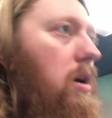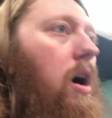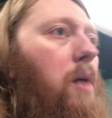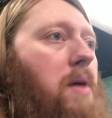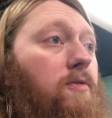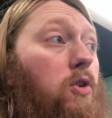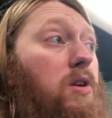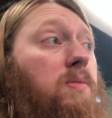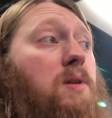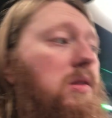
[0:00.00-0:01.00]
um, after
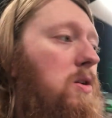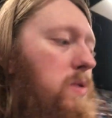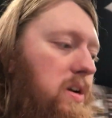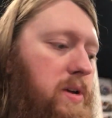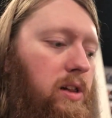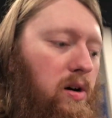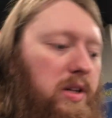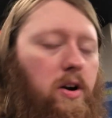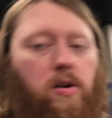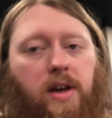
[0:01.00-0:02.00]
Christmas, so we're going to be
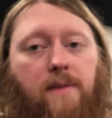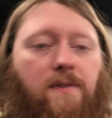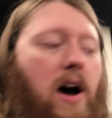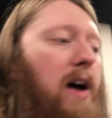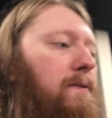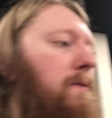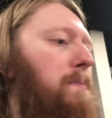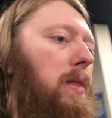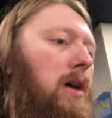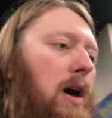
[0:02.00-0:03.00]
closing early at five
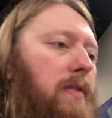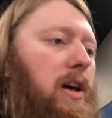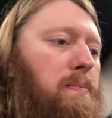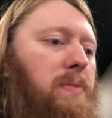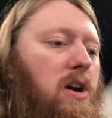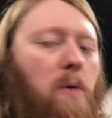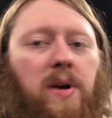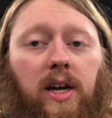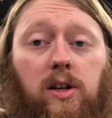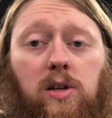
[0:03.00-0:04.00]
and then be
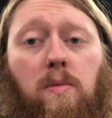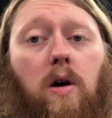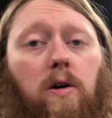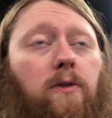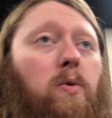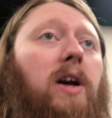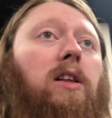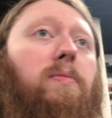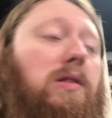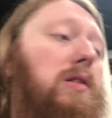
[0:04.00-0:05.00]
open again tomorrow for
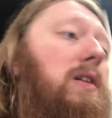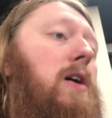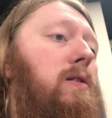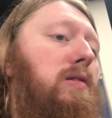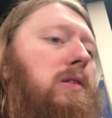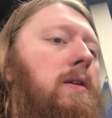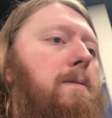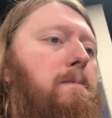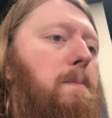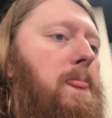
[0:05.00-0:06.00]
regular business hours.
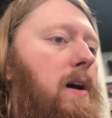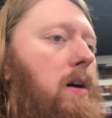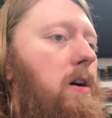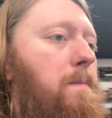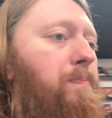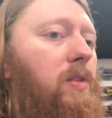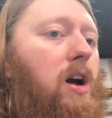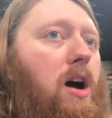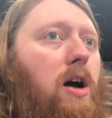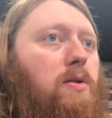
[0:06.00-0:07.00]
Um,
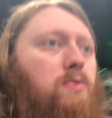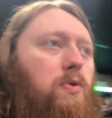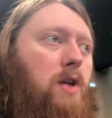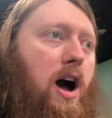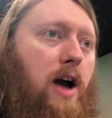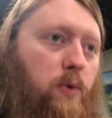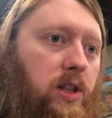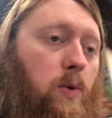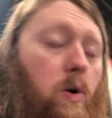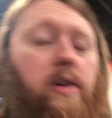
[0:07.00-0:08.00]
I
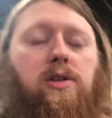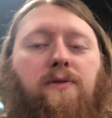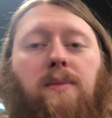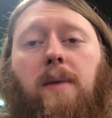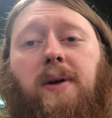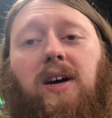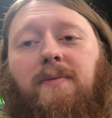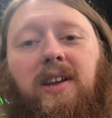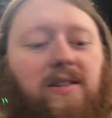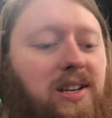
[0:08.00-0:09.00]
really want to film that pickup
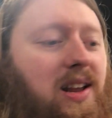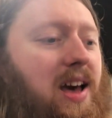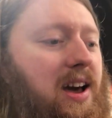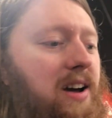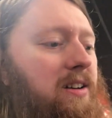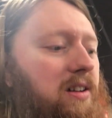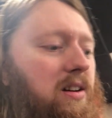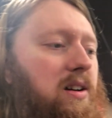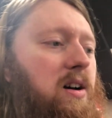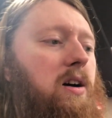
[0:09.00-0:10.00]
video today,
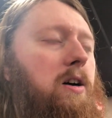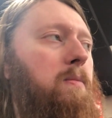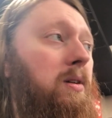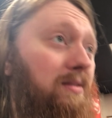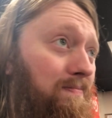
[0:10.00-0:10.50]
um,